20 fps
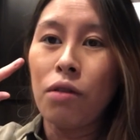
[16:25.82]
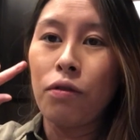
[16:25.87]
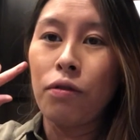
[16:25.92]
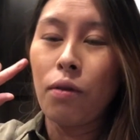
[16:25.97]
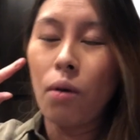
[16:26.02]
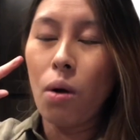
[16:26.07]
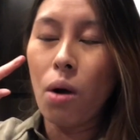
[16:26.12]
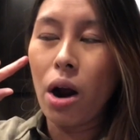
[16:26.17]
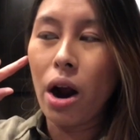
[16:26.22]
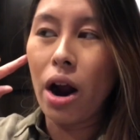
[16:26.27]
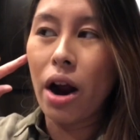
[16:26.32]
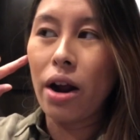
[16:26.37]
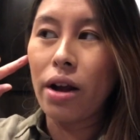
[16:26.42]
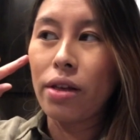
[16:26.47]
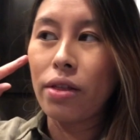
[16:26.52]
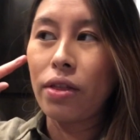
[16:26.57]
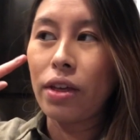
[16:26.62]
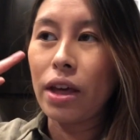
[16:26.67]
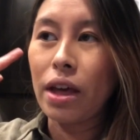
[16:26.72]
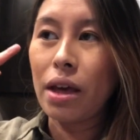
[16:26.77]

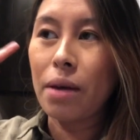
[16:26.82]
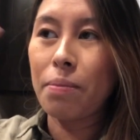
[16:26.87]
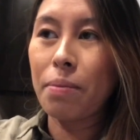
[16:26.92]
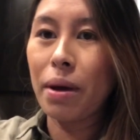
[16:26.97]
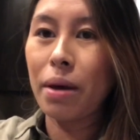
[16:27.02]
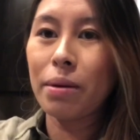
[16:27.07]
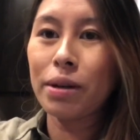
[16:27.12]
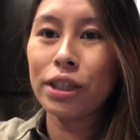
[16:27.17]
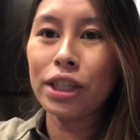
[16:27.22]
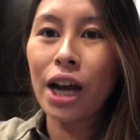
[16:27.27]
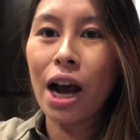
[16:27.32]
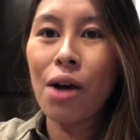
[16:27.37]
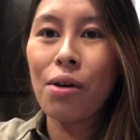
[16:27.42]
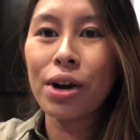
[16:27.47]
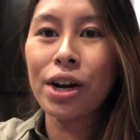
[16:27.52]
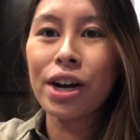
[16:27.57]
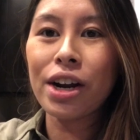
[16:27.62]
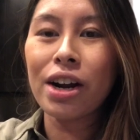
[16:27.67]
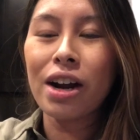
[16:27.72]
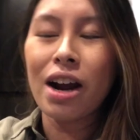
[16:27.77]
for the baby
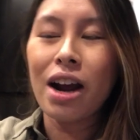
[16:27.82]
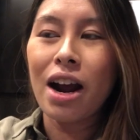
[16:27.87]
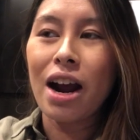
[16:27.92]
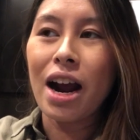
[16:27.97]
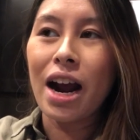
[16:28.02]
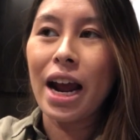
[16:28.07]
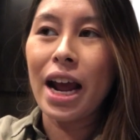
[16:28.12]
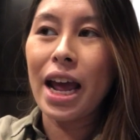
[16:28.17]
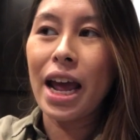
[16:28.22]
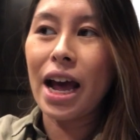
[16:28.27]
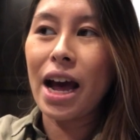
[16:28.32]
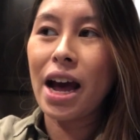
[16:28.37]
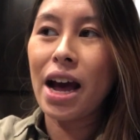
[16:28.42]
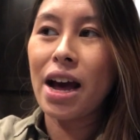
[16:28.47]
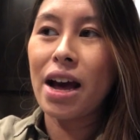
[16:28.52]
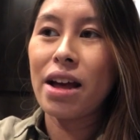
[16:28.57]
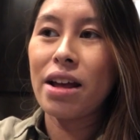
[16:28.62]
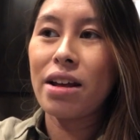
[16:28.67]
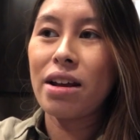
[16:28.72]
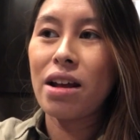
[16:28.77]
shower,
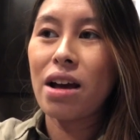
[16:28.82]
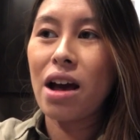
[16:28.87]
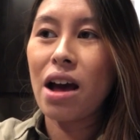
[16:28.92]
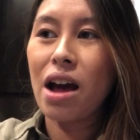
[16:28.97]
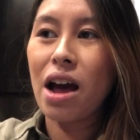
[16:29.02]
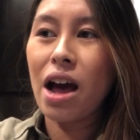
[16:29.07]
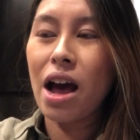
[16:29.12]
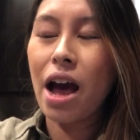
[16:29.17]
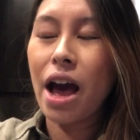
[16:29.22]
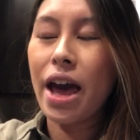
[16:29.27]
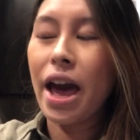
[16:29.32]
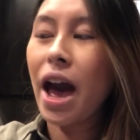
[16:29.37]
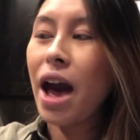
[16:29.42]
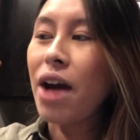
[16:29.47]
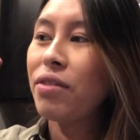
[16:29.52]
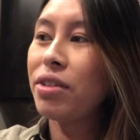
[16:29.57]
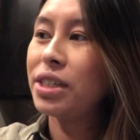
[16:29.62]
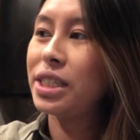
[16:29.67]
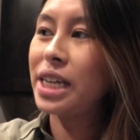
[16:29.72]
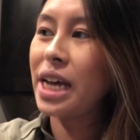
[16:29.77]
and I
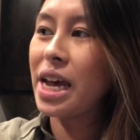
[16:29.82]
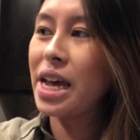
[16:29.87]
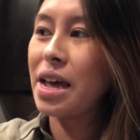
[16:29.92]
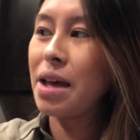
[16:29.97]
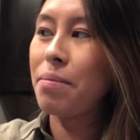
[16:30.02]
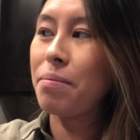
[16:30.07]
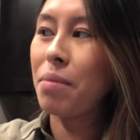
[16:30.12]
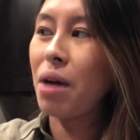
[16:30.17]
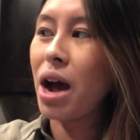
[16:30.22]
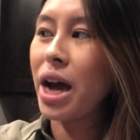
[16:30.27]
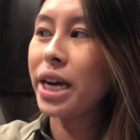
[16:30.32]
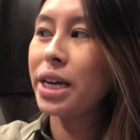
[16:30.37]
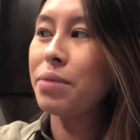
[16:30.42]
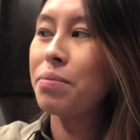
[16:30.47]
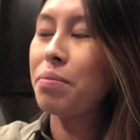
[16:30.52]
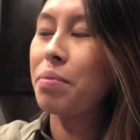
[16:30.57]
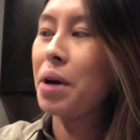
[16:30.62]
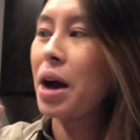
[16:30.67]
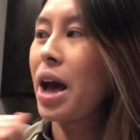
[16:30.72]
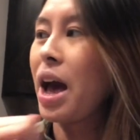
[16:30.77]
have a date in
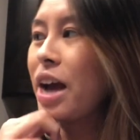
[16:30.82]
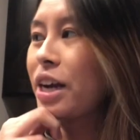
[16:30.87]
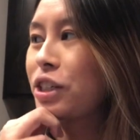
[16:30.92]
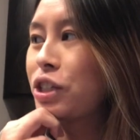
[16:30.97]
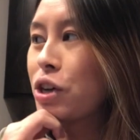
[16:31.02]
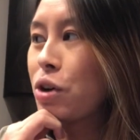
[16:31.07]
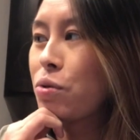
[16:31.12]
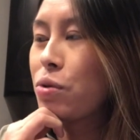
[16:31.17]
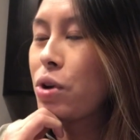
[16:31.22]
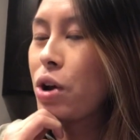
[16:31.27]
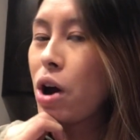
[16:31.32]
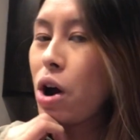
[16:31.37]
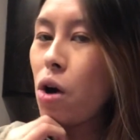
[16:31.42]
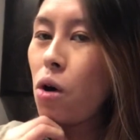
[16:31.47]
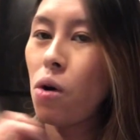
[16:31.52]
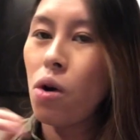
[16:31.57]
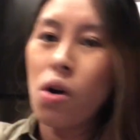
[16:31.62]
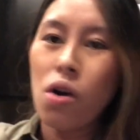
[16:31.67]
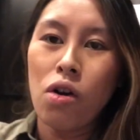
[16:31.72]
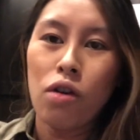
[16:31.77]
mind, but I don't
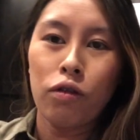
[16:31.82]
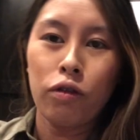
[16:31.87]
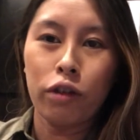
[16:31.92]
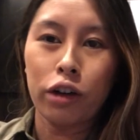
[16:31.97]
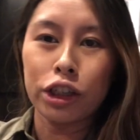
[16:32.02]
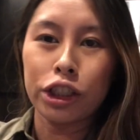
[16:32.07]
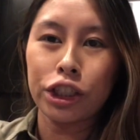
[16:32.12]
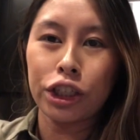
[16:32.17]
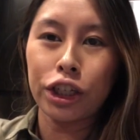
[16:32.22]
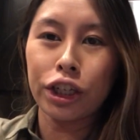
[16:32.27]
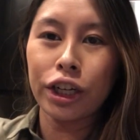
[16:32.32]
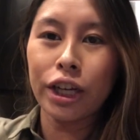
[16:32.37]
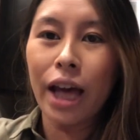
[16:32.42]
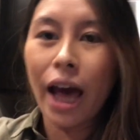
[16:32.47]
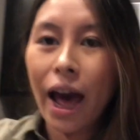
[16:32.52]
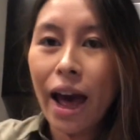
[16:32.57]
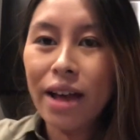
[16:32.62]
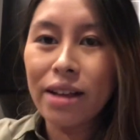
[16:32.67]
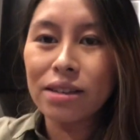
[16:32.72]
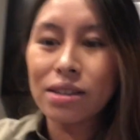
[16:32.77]
know for sure
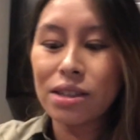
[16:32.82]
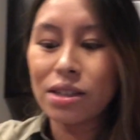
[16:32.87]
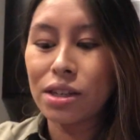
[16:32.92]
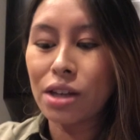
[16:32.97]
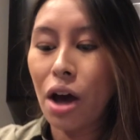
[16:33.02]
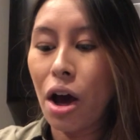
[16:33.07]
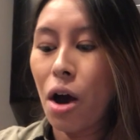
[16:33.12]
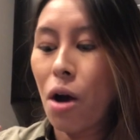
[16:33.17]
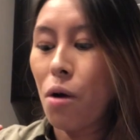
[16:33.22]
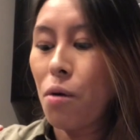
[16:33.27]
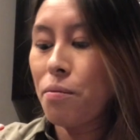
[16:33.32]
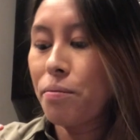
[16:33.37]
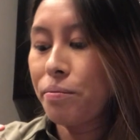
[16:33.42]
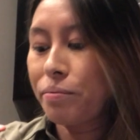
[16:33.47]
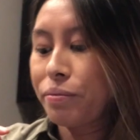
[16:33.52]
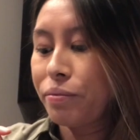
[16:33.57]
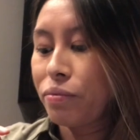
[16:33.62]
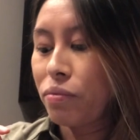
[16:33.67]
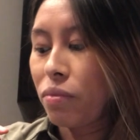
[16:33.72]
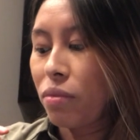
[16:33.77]
yet. So
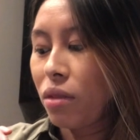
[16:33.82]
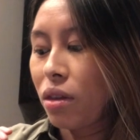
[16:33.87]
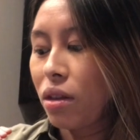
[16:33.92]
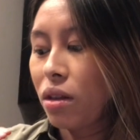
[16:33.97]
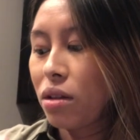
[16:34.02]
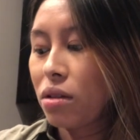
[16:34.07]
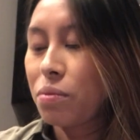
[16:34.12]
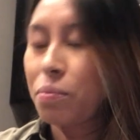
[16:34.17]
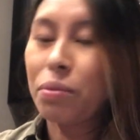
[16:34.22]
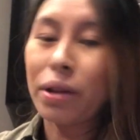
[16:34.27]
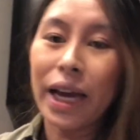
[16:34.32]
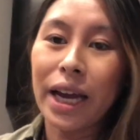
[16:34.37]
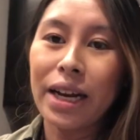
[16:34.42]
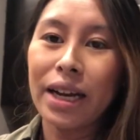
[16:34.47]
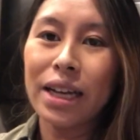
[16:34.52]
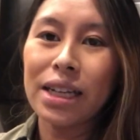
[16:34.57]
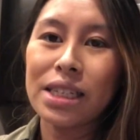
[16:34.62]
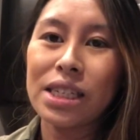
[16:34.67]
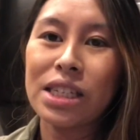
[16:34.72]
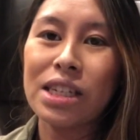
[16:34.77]

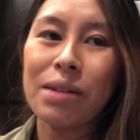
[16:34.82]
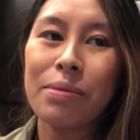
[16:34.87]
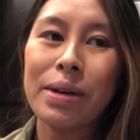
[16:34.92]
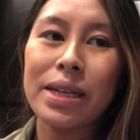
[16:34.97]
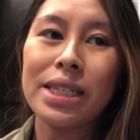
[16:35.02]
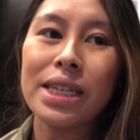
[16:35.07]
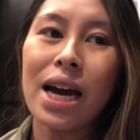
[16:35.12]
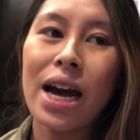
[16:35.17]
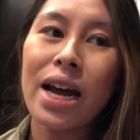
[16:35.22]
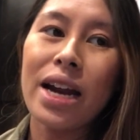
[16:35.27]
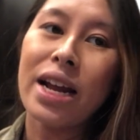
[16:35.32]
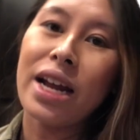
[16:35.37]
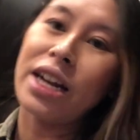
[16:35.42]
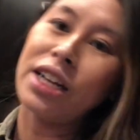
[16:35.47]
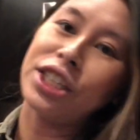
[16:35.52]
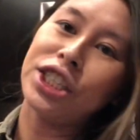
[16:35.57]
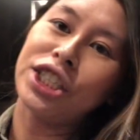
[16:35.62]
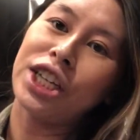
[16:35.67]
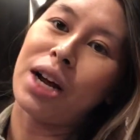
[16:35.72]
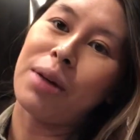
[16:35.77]
planning is to be done, and
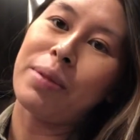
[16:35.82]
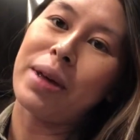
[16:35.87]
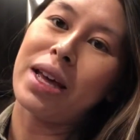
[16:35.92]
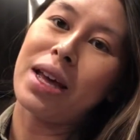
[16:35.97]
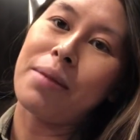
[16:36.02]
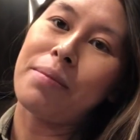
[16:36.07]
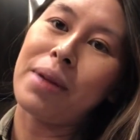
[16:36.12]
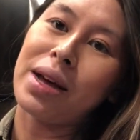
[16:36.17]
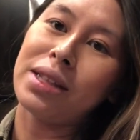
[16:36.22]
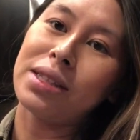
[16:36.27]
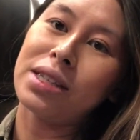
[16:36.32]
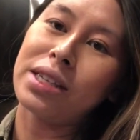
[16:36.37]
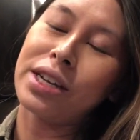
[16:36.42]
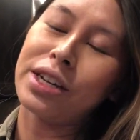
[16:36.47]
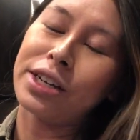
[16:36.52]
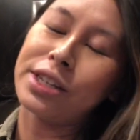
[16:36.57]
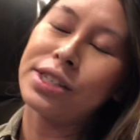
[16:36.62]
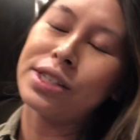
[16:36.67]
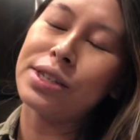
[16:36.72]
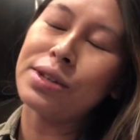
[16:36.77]
it shall be commenced
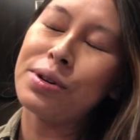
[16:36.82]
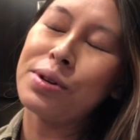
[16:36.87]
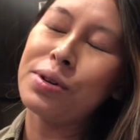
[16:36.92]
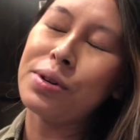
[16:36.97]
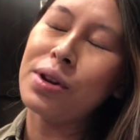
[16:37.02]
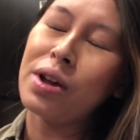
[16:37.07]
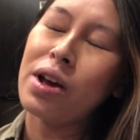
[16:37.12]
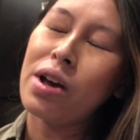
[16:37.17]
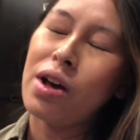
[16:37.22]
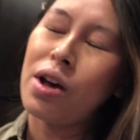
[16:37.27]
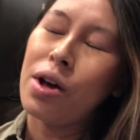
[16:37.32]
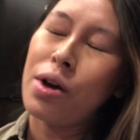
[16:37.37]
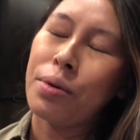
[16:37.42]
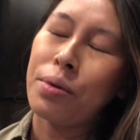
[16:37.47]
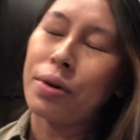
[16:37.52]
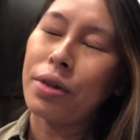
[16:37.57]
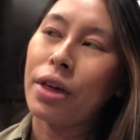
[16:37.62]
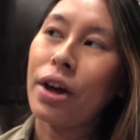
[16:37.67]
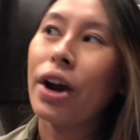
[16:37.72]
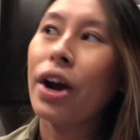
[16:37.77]
here soon
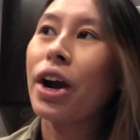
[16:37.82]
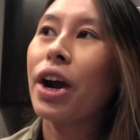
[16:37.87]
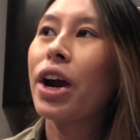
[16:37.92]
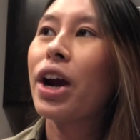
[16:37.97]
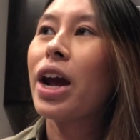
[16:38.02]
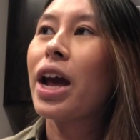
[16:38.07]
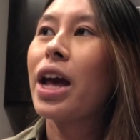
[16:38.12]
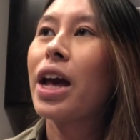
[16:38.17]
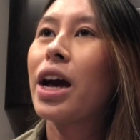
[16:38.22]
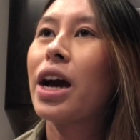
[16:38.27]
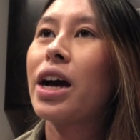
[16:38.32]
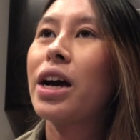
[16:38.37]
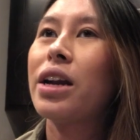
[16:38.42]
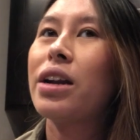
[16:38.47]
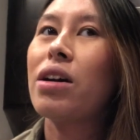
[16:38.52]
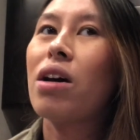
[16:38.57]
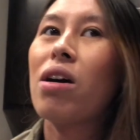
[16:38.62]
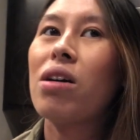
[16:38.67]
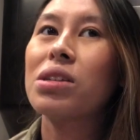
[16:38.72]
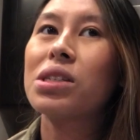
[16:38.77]
with her.
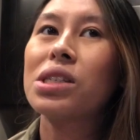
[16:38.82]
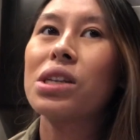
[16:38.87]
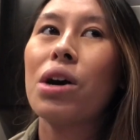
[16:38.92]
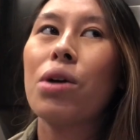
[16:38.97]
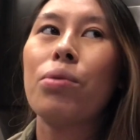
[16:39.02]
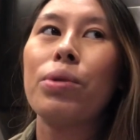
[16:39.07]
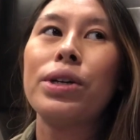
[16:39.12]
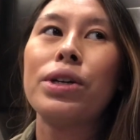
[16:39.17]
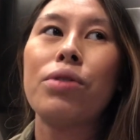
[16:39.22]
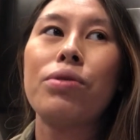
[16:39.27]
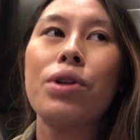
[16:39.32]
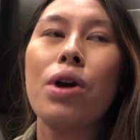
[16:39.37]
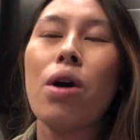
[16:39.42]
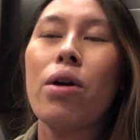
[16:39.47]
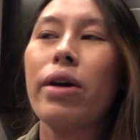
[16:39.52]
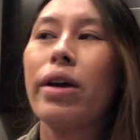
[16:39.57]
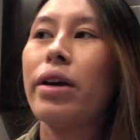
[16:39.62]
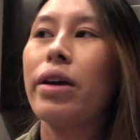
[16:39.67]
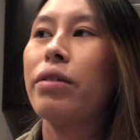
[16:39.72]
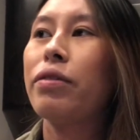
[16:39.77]
And also, we don't
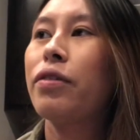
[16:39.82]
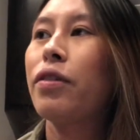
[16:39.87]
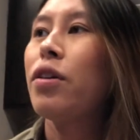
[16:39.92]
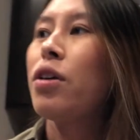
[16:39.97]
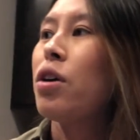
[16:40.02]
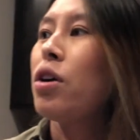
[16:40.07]
know if